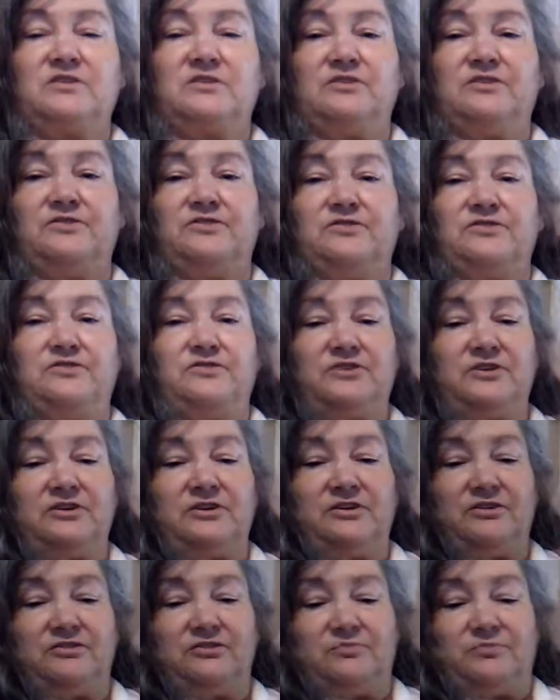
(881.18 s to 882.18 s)
It's
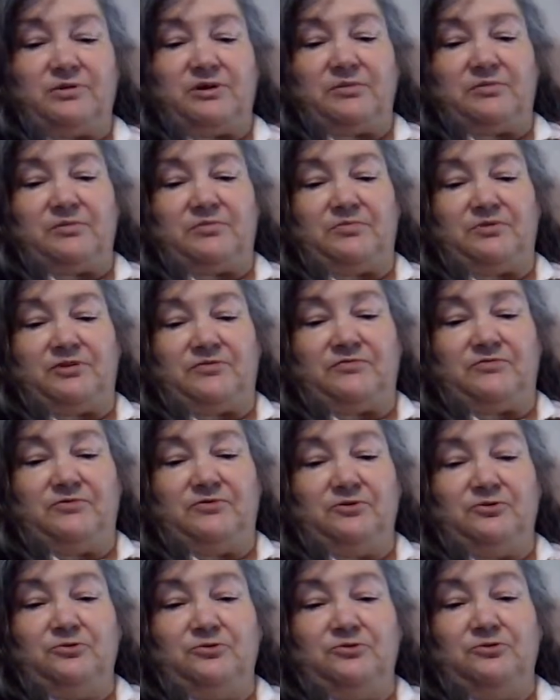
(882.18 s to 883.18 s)
probably
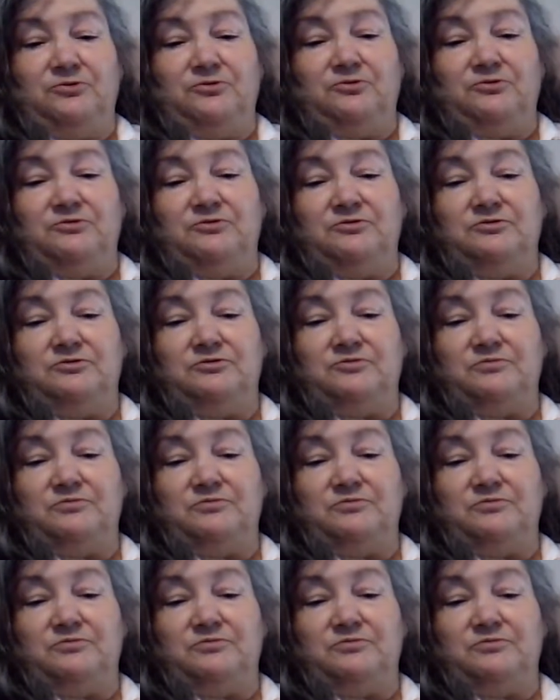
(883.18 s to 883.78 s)
full.